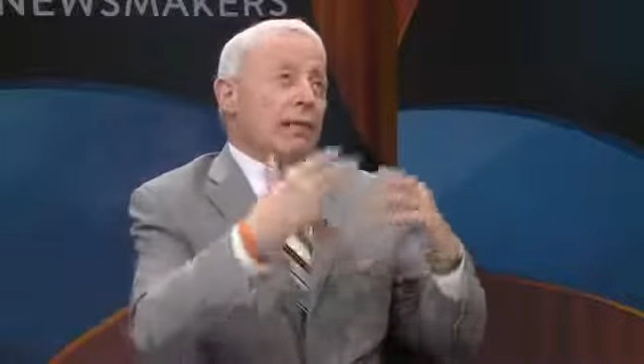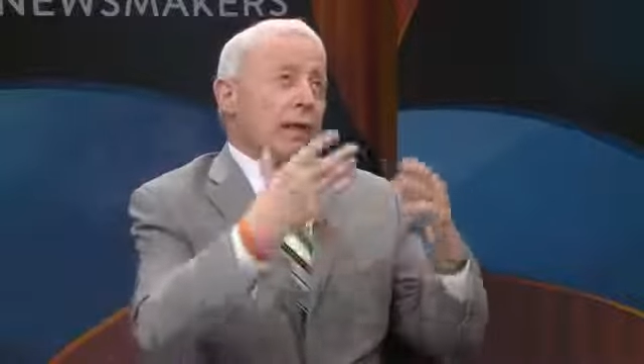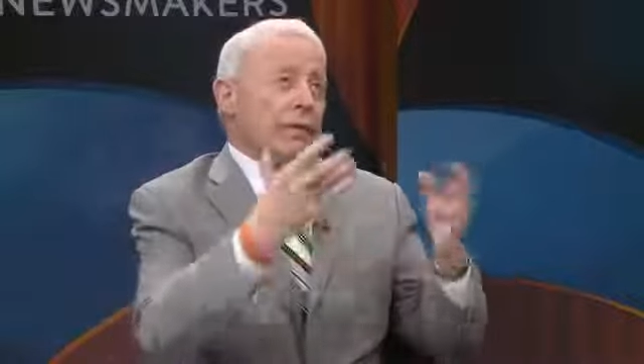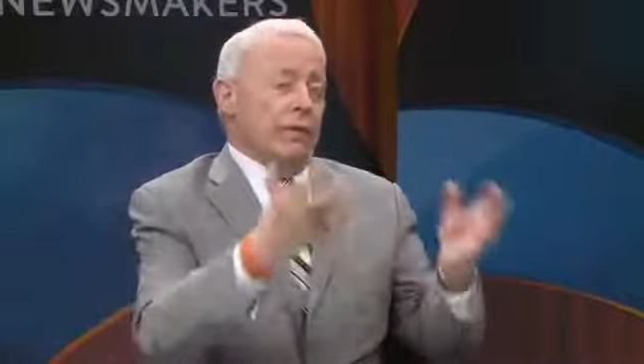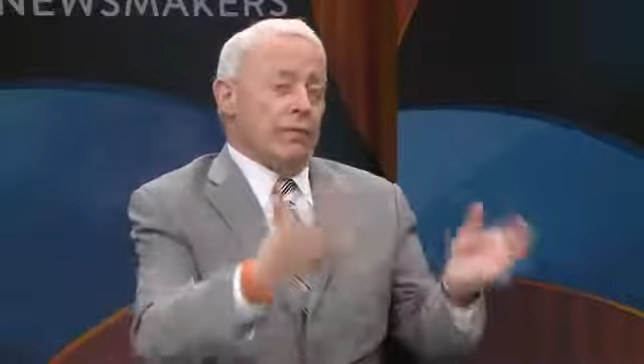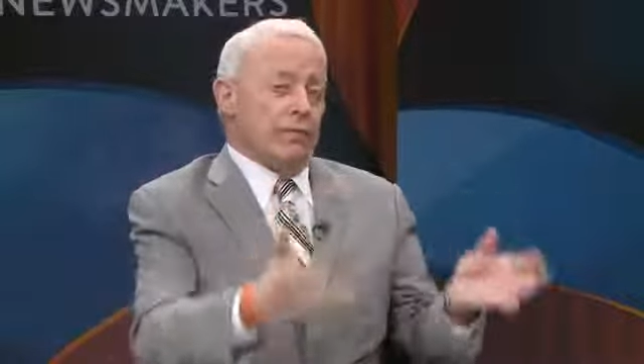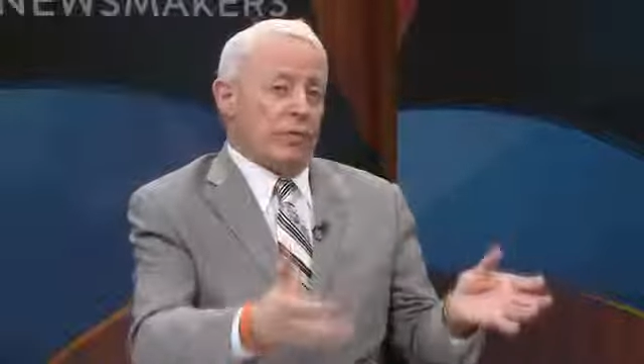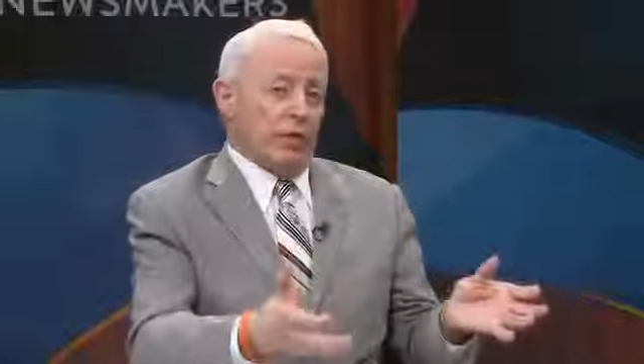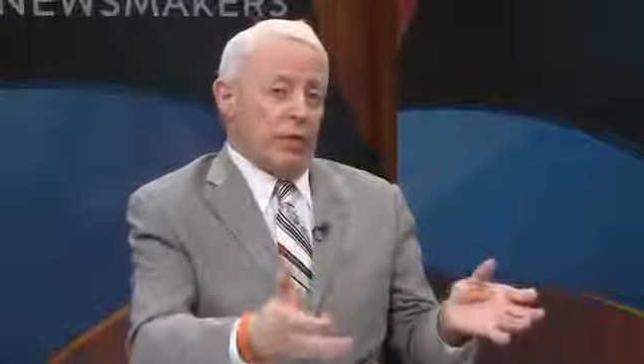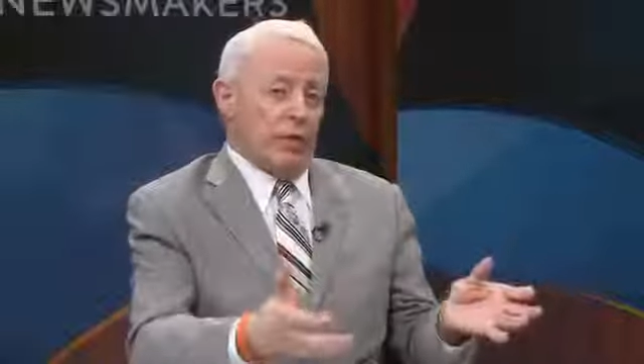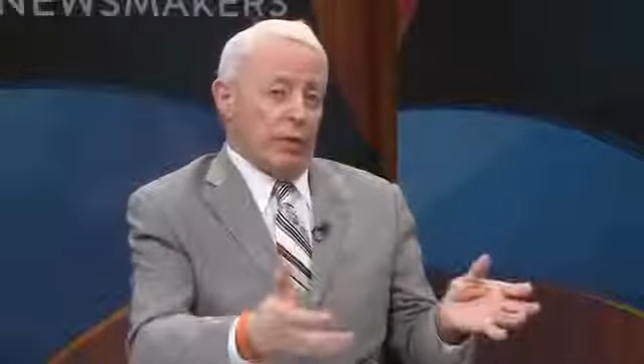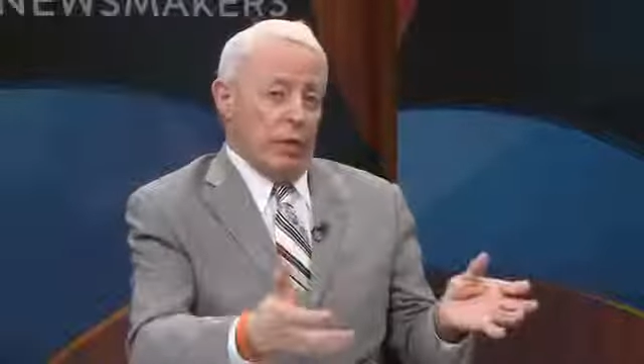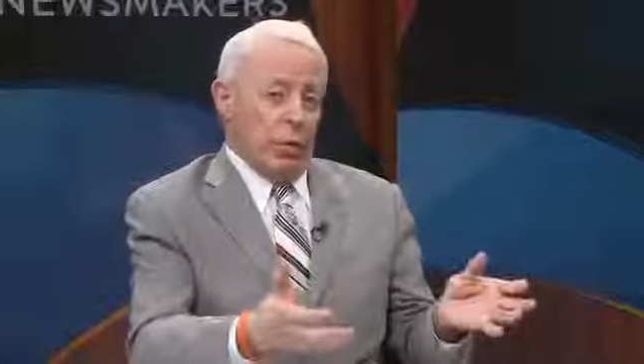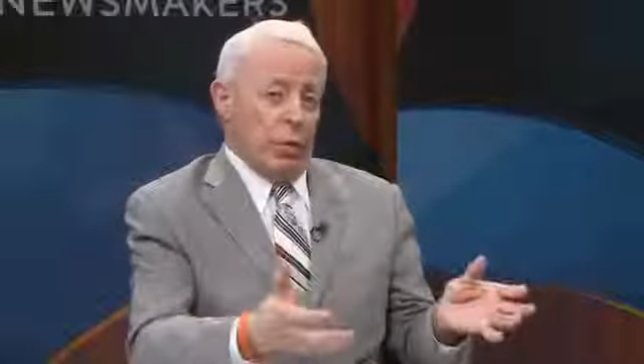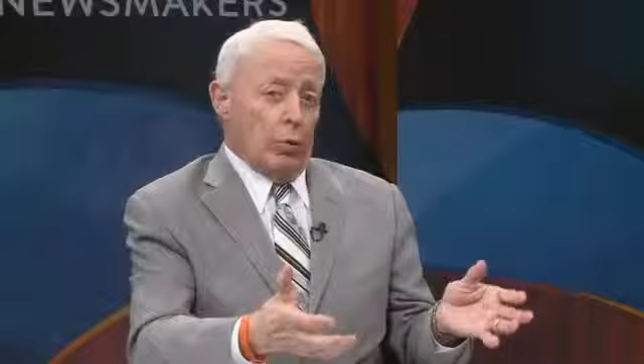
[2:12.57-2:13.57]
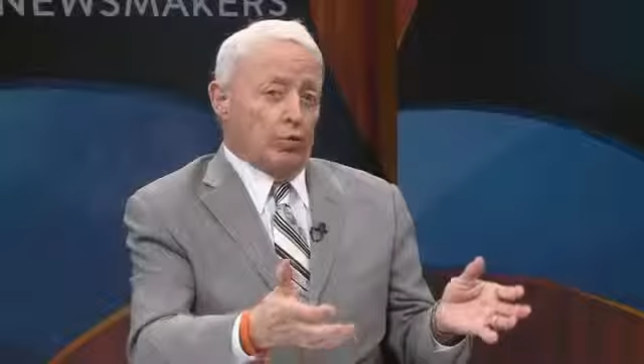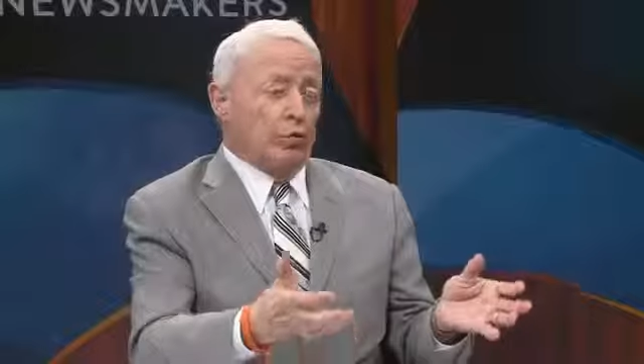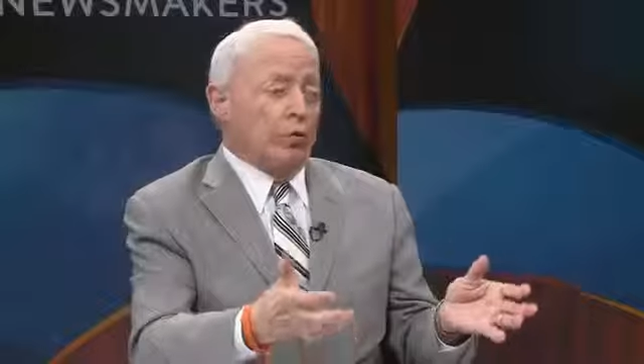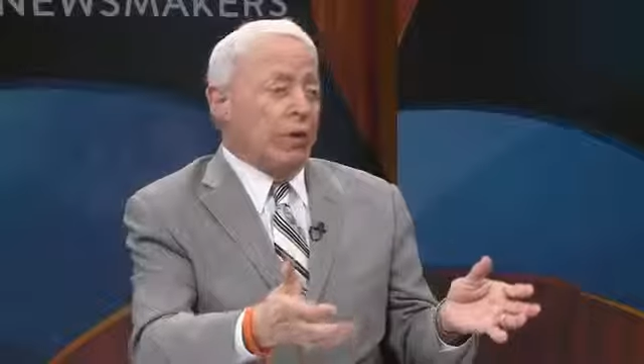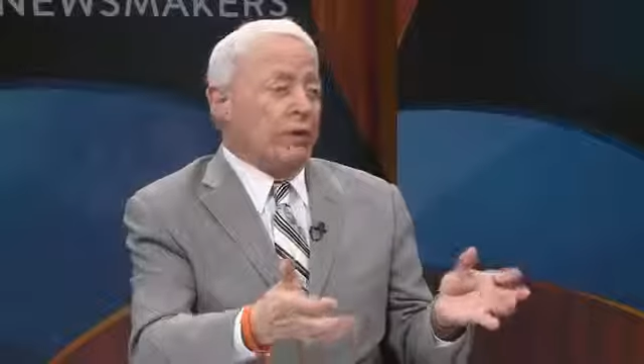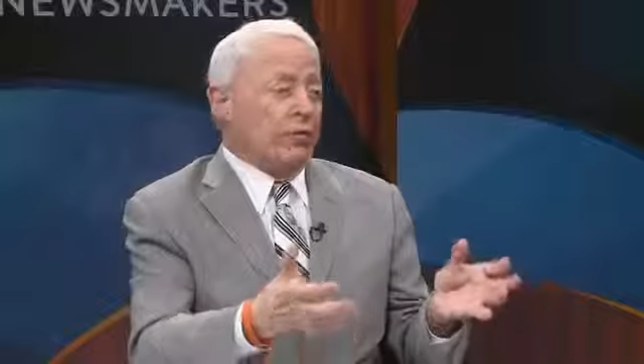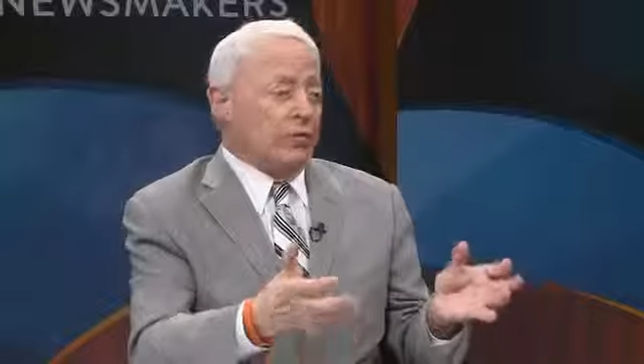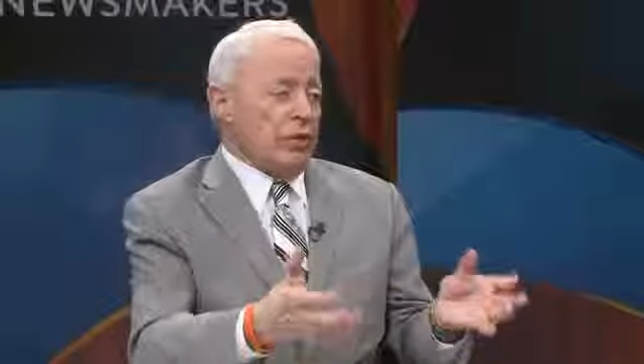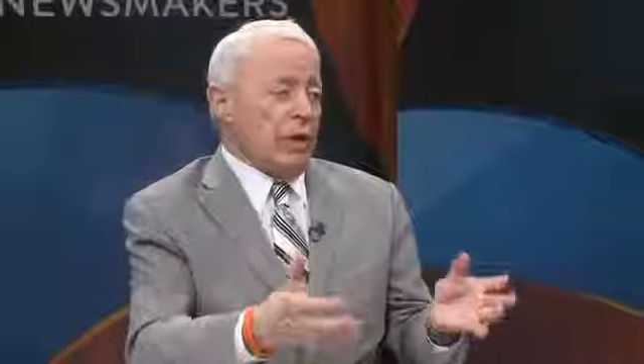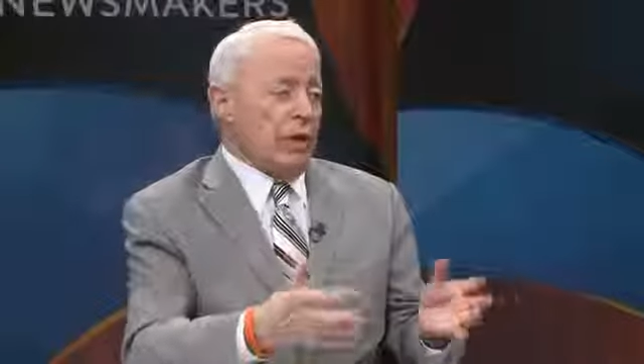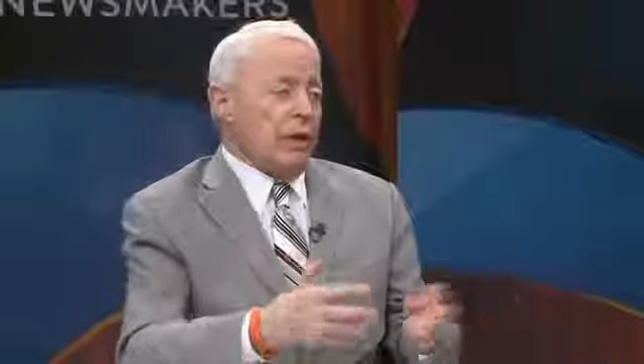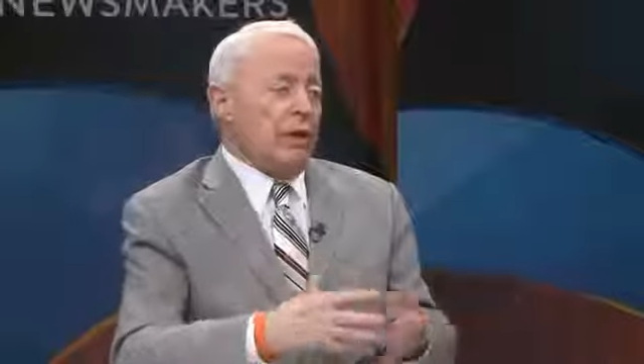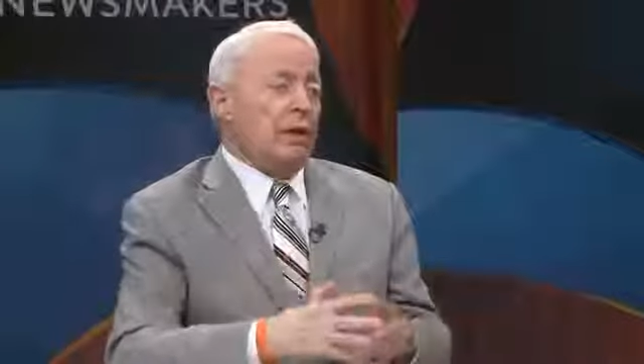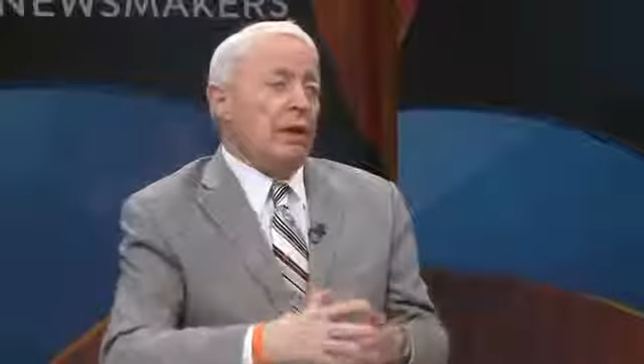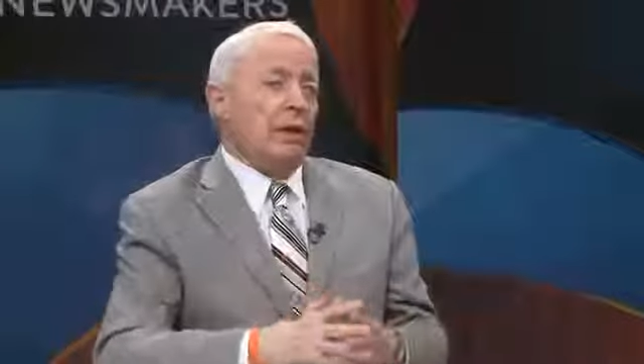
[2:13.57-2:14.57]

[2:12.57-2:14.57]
then the whole state Senate